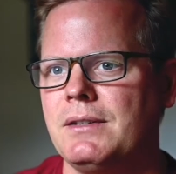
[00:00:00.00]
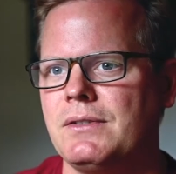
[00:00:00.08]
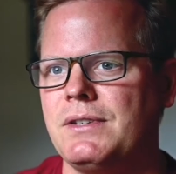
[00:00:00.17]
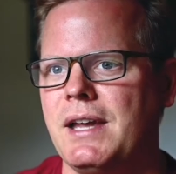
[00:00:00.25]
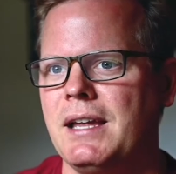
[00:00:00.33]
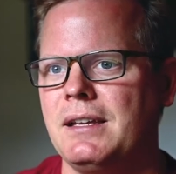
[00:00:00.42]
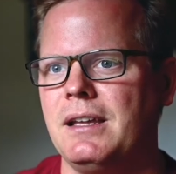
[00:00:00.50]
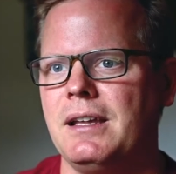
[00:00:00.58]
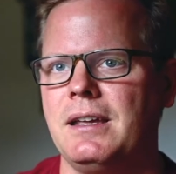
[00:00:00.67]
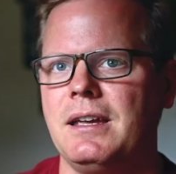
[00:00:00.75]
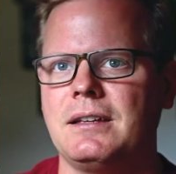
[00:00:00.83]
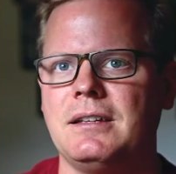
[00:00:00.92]
of sand
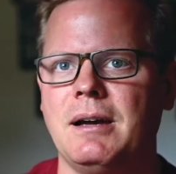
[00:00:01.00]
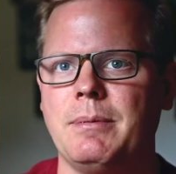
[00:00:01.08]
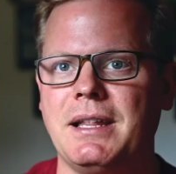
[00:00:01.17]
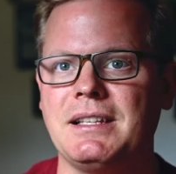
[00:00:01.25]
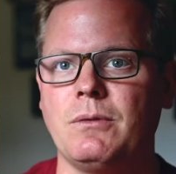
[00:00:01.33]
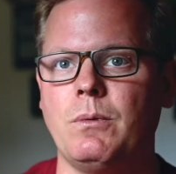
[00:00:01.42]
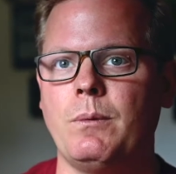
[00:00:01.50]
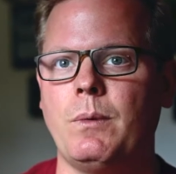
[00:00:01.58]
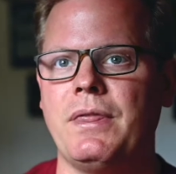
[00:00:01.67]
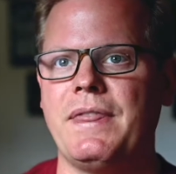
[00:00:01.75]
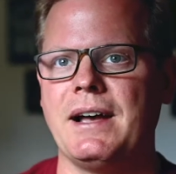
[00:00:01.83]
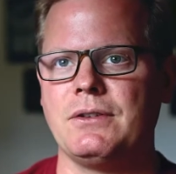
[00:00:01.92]
getting kicked up. And that's at
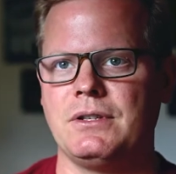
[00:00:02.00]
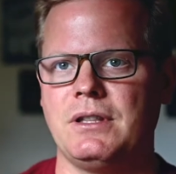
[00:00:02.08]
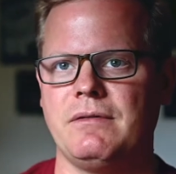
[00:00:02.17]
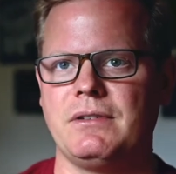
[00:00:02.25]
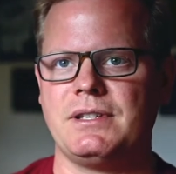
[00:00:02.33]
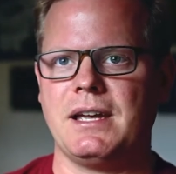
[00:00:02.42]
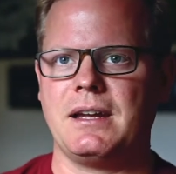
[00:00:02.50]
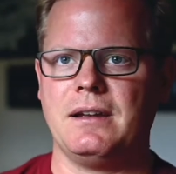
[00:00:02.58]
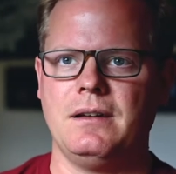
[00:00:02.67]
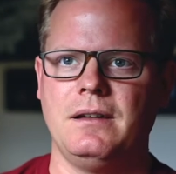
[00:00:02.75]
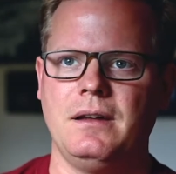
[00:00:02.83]
1/1000th of a second.